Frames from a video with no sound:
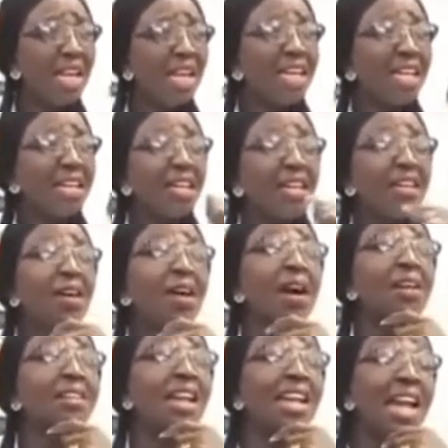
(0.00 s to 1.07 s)
cities.
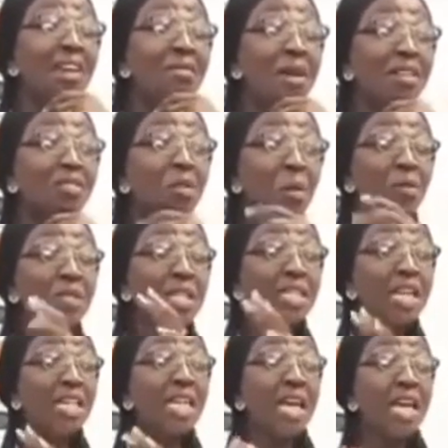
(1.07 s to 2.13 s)
Nana Joa, so was
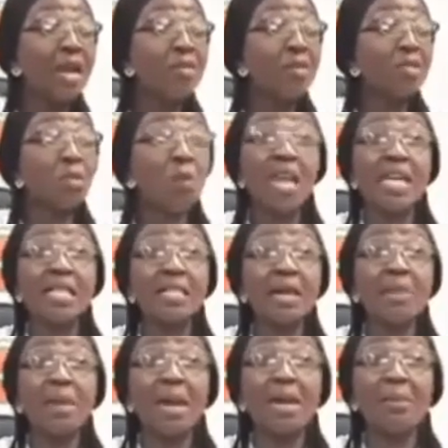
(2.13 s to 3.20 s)
it Nana Joa? So I had
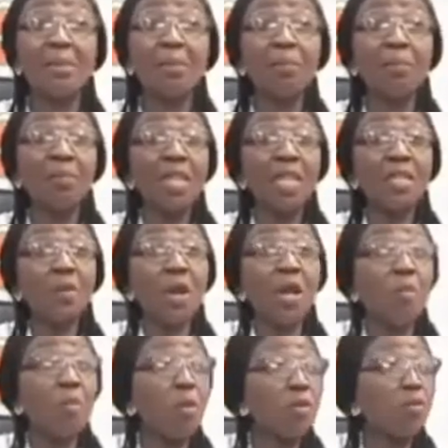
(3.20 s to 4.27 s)
some
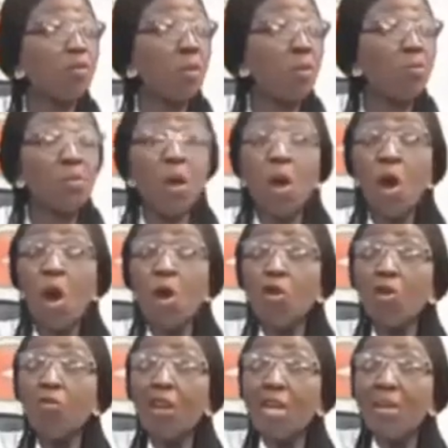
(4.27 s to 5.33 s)
Uncle
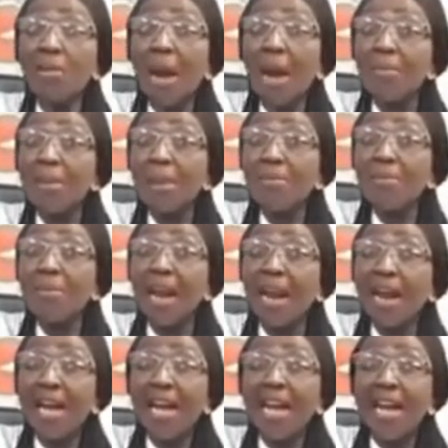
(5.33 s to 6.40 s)
Fanny, my member,
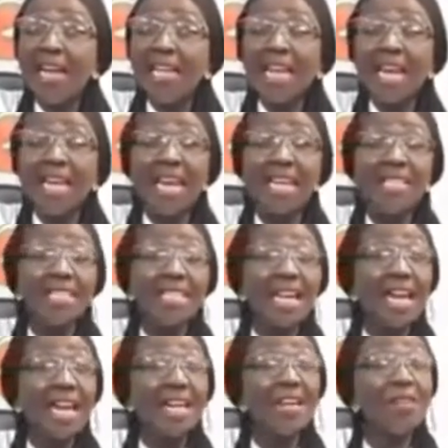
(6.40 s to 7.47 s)
Nayan
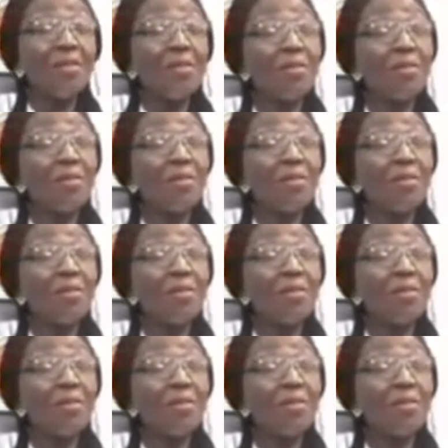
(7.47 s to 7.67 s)
Chene, you know,